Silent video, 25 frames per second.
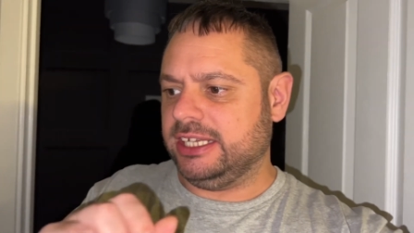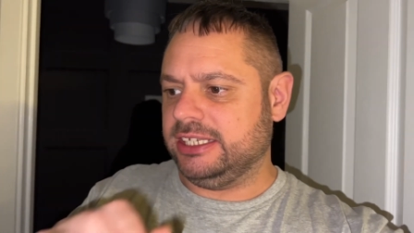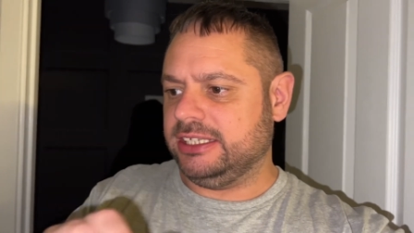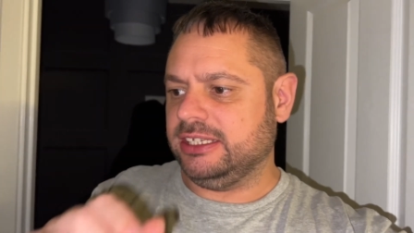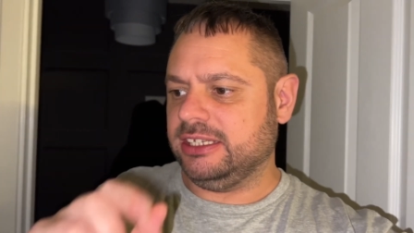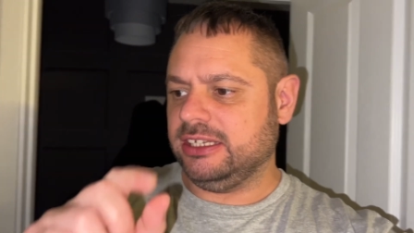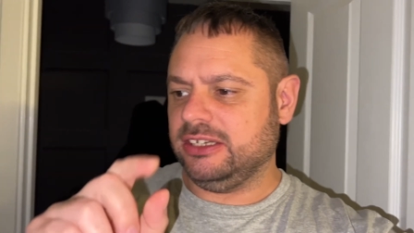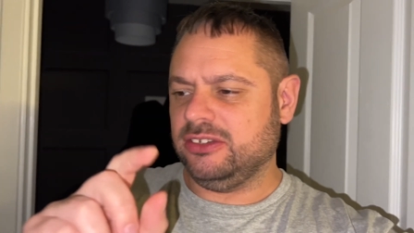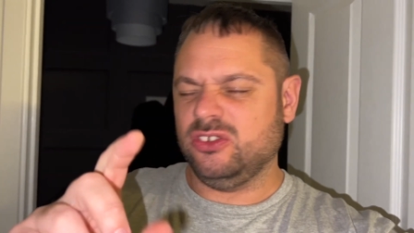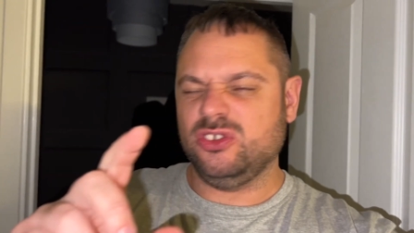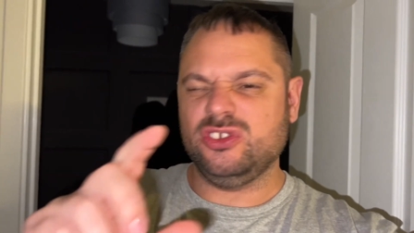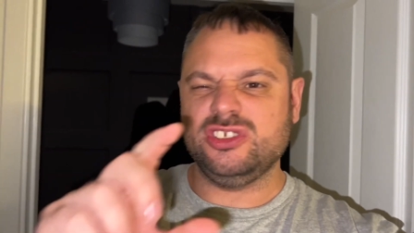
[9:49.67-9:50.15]

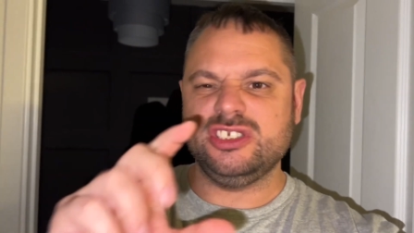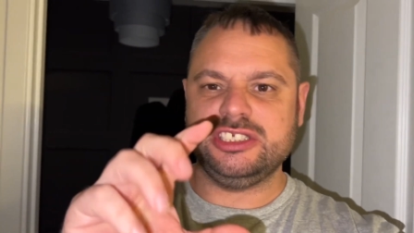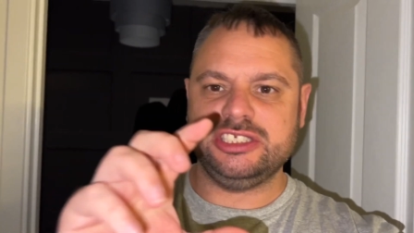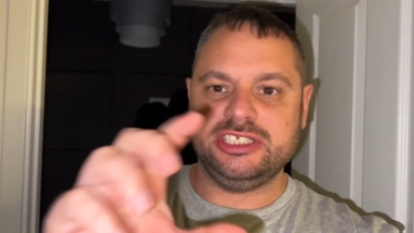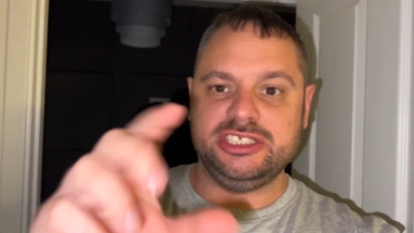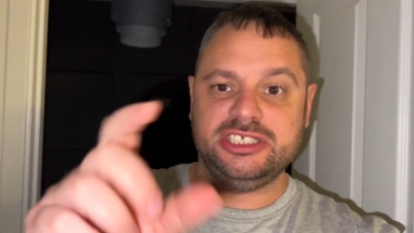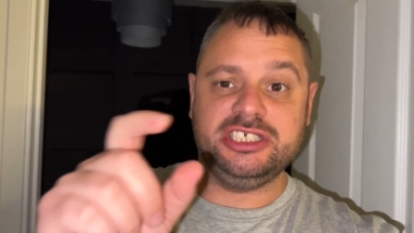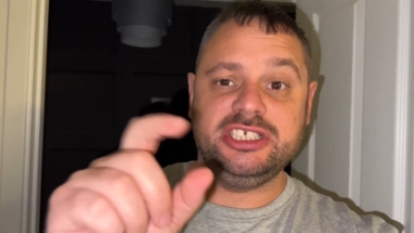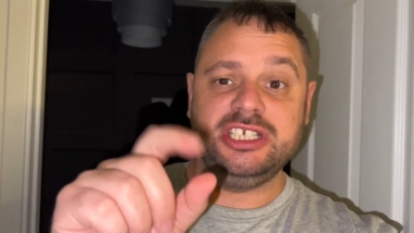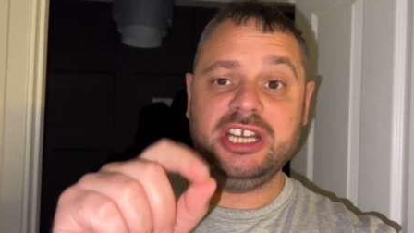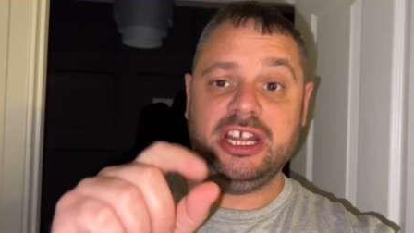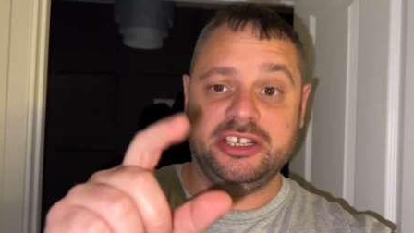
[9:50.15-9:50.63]
That,
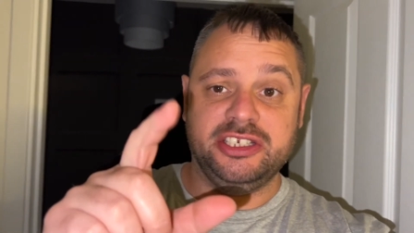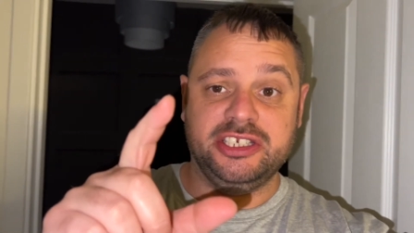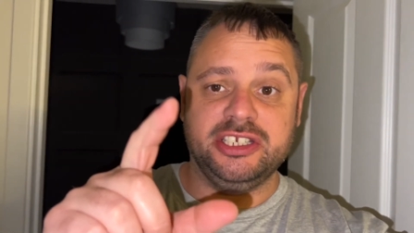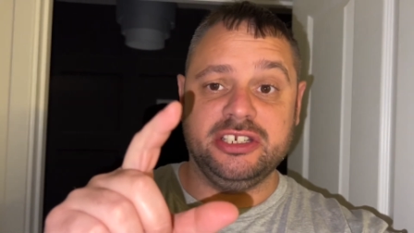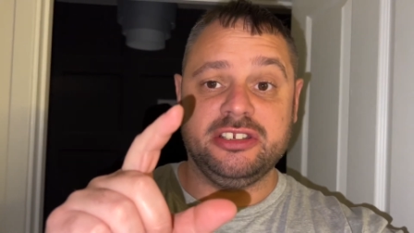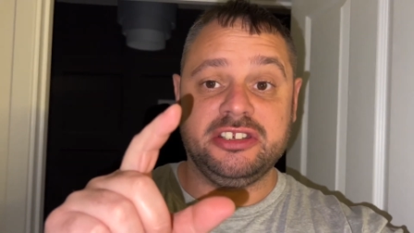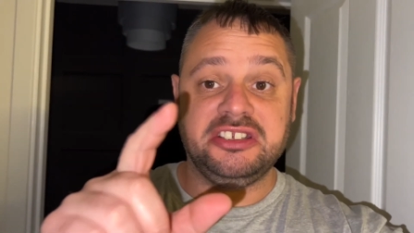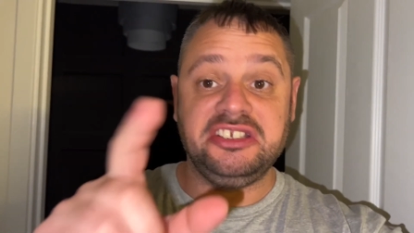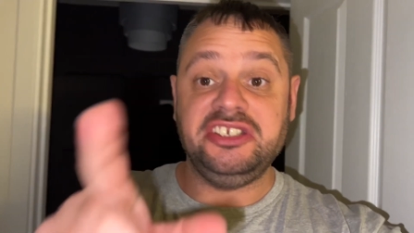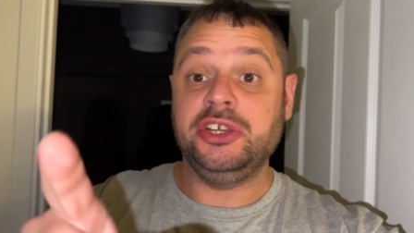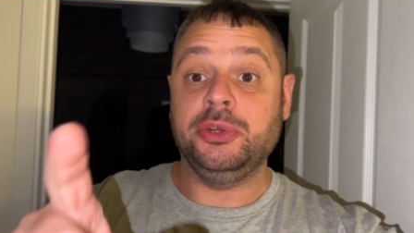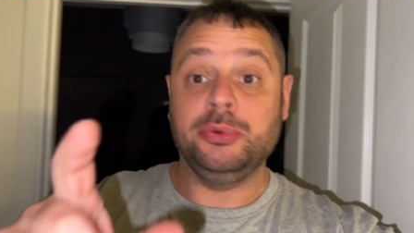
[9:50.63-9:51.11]
you know,
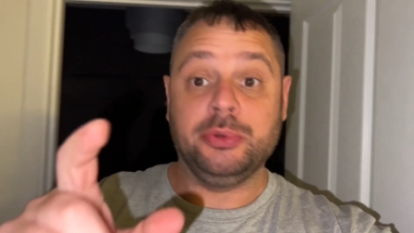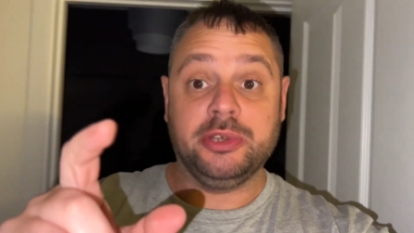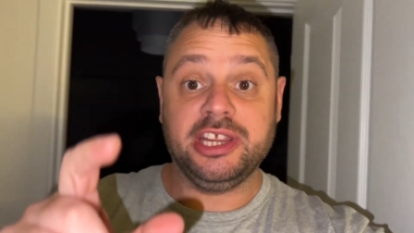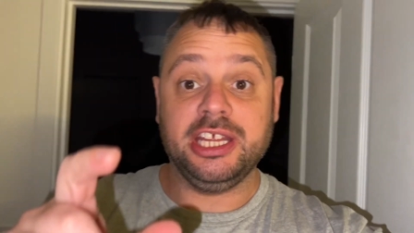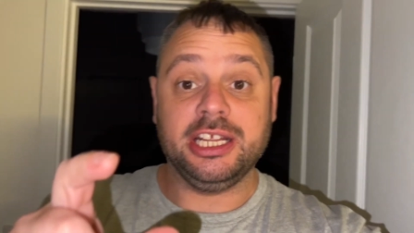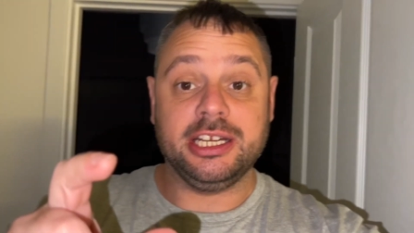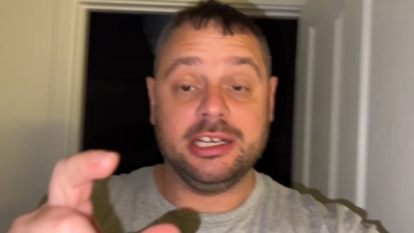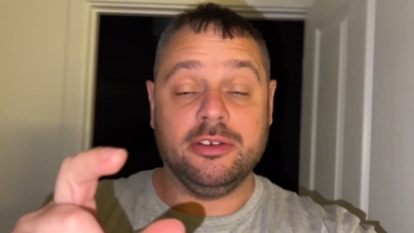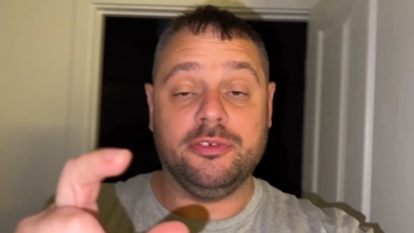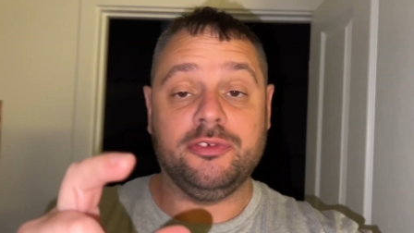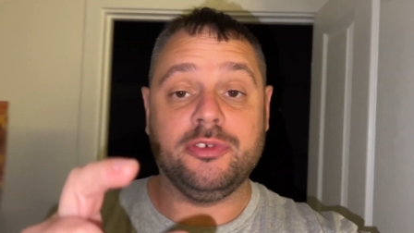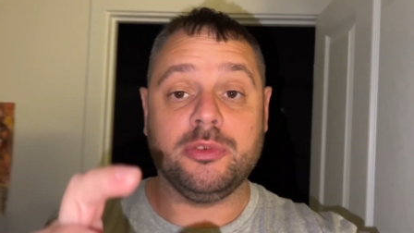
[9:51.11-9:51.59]
you, you would
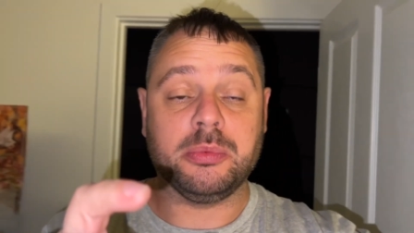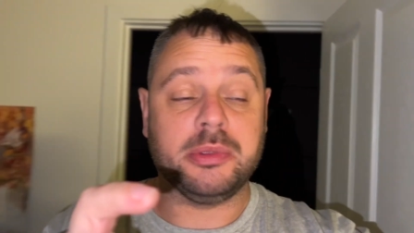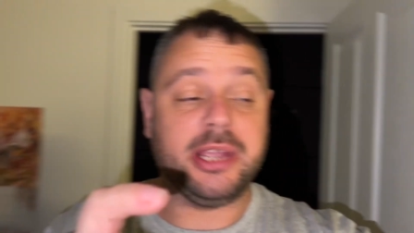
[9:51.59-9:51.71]
think they're from